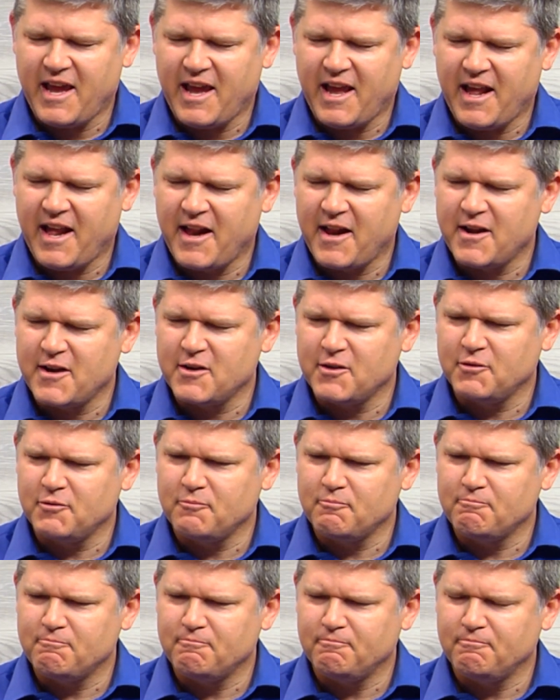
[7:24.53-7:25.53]

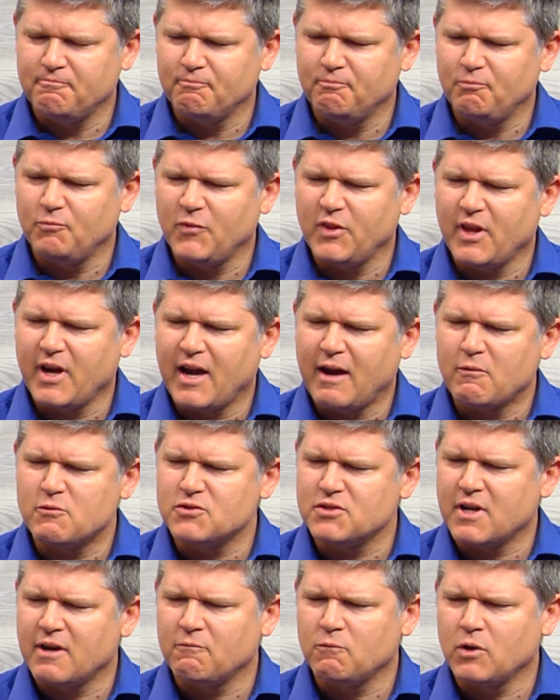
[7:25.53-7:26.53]
And I
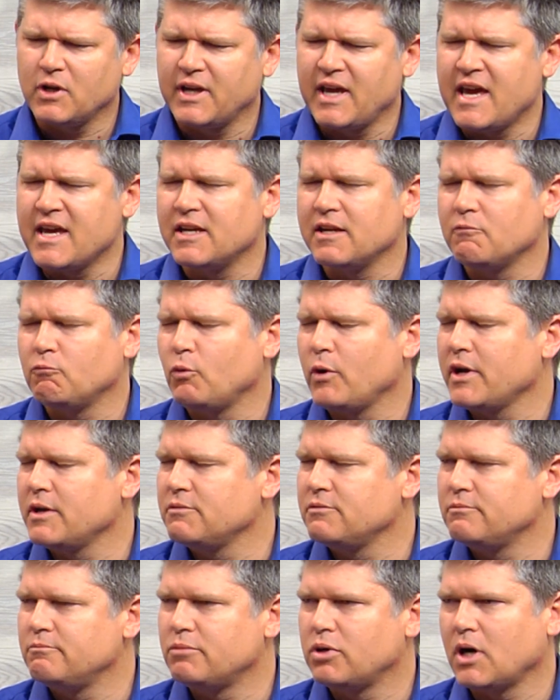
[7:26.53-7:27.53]
again have
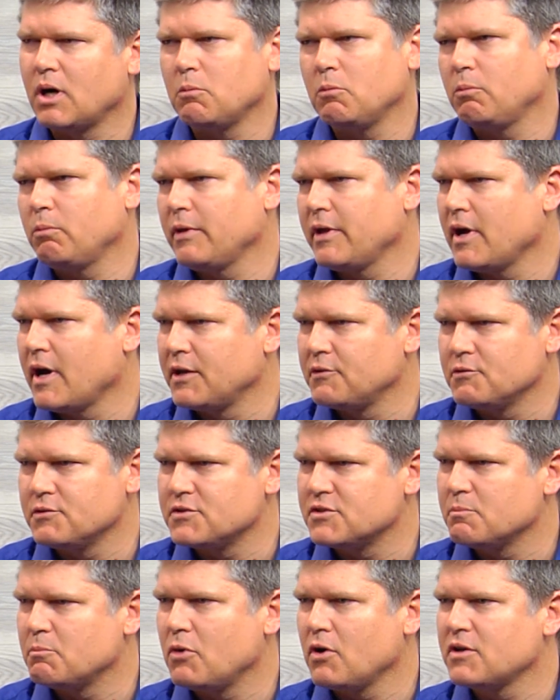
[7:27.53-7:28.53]
read probably
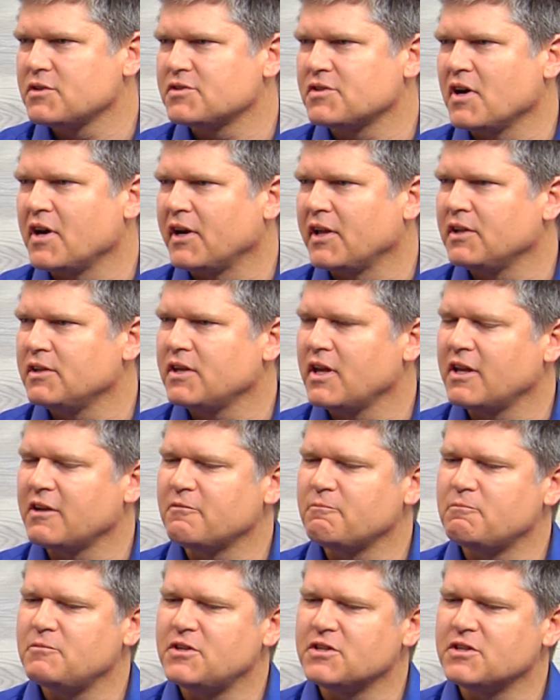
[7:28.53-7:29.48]
hundreds of books on it, and have